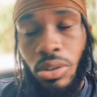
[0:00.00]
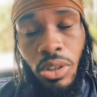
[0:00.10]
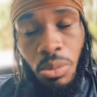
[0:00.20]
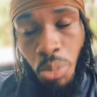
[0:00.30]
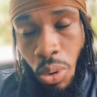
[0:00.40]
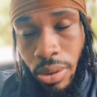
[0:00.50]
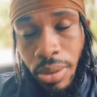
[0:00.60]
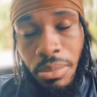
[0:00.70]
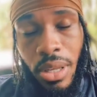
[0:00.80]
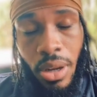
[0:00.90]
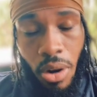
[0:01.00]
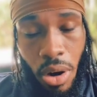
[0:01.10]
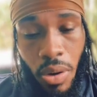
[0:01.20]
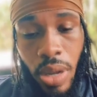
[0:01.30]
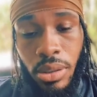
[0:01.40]
There's more of them than there
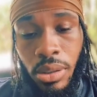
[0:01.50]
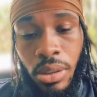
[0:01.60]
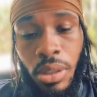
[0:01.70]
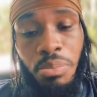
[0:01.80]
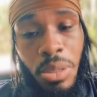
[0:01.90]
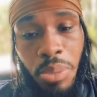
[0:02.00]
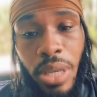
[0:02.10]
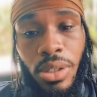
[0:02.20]
are us. Be patient.